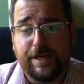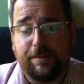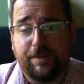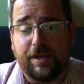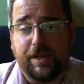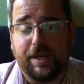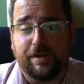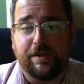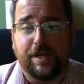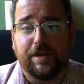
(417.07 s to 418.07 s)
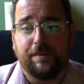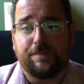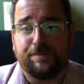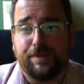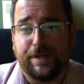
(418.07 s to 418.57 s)
You can calculate
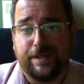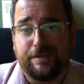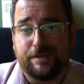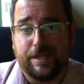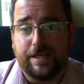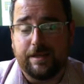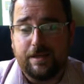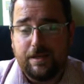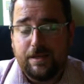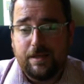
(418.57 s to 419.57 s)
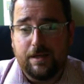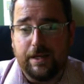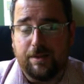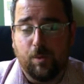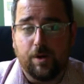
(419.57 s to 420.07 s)
GURPS pretty easily, and
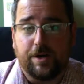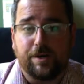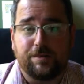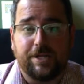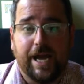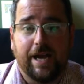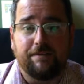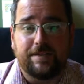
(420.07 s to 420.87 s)
again, the more GURPS you have,